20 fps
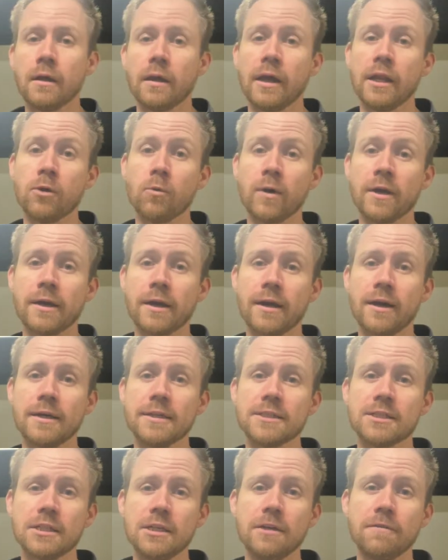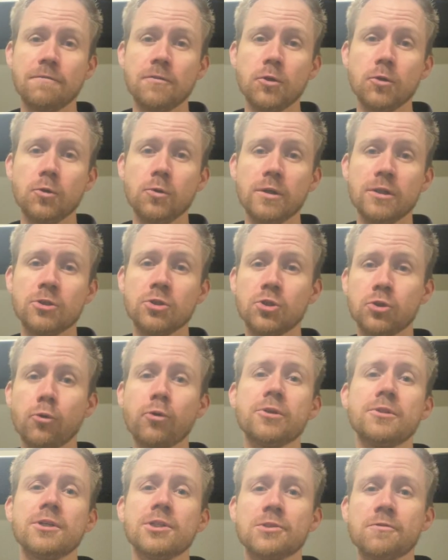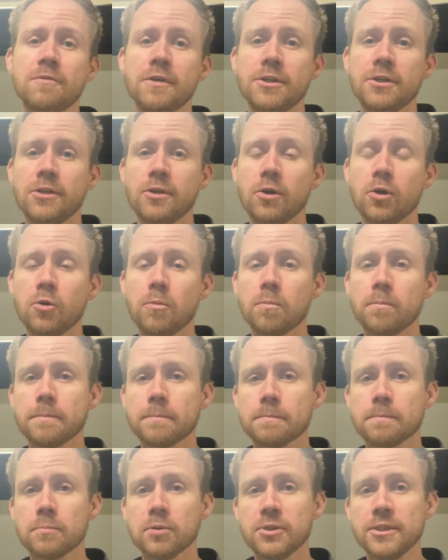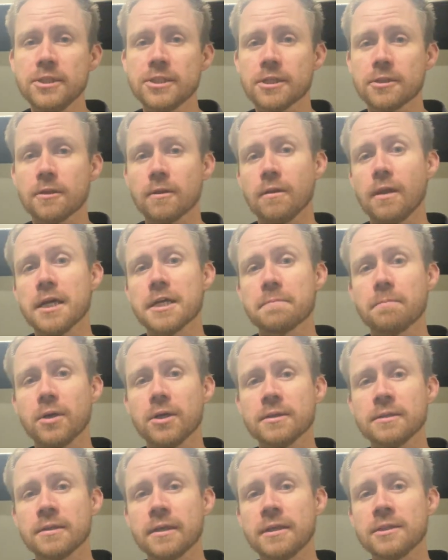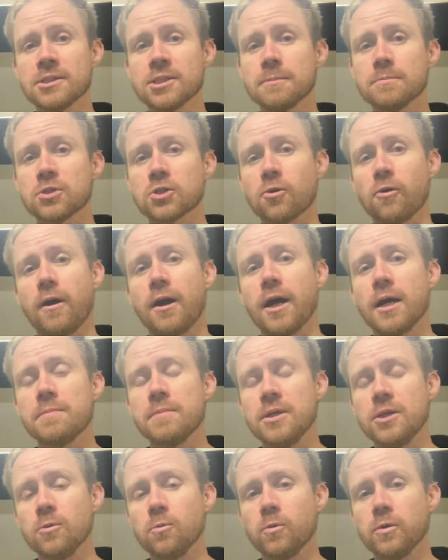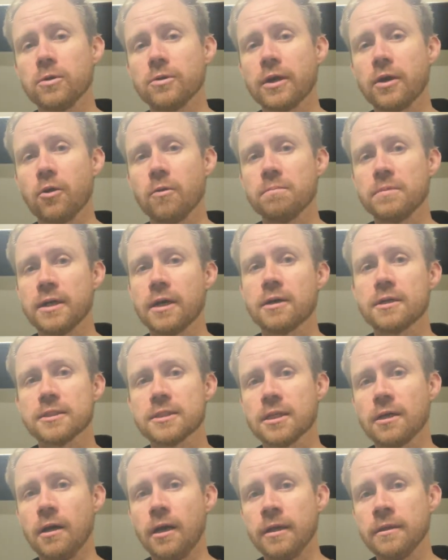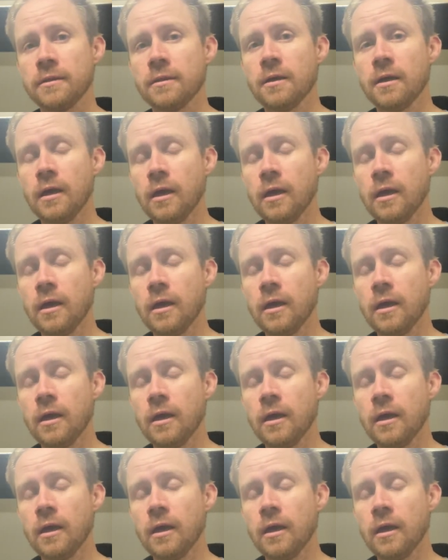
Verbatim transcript: Anyway, guys, if you enjoyed this video, please hit the like button and subscribe. It will help me out a ton.